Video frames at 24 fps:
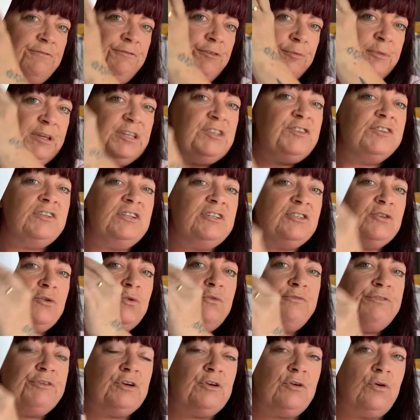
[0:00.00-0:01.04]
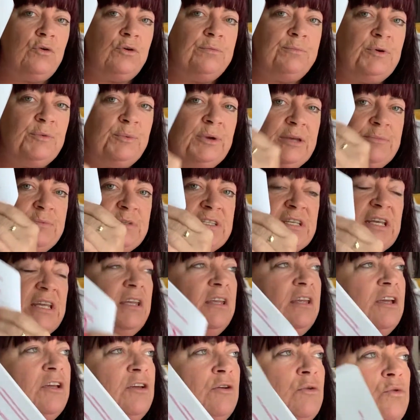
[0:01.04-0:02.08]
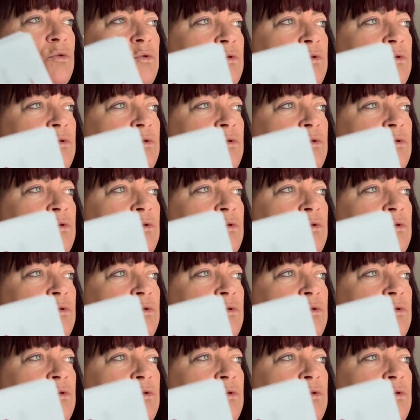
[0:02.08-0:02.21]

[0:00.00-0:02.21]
Up one that I'm definitely going to use.